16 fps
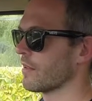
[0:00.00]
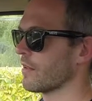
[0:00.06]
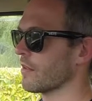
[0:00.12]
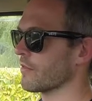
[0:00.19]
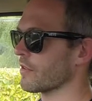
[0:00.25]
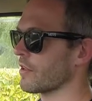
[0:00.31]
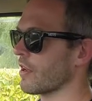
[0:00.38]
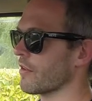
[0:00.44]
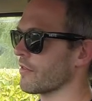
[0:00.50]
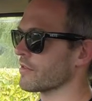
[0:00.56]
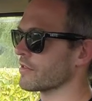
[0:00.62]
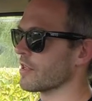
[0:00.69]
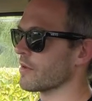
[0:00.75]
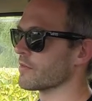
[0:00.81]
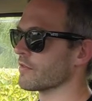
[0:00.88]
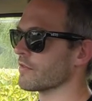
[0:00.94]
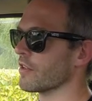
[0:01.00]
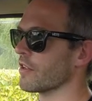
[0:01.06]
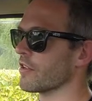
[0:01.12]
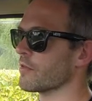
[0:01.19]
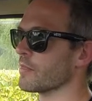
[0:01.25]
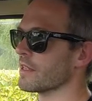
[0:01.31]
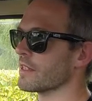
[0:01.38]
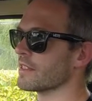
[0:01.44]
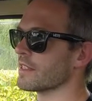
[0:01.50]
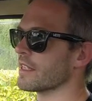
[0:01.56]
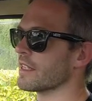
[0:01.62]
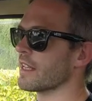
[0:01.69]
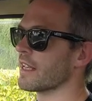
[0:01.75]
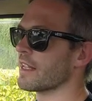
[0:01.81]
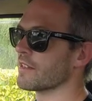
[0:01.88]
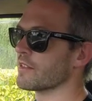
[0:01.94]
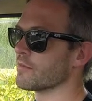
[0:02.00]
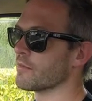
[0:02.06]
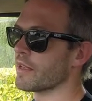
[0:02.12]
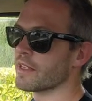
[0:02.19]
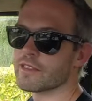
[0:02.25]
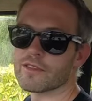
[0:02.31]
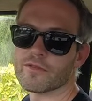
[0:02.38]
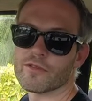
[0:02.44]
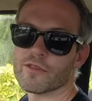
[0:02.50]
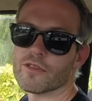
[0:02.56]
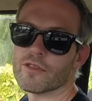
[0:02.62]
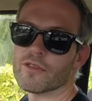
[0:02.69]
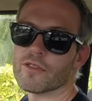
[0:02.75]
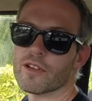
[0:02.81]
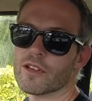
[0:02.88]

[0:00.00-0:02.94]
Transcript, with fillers: of the car in terms of reliability and makes for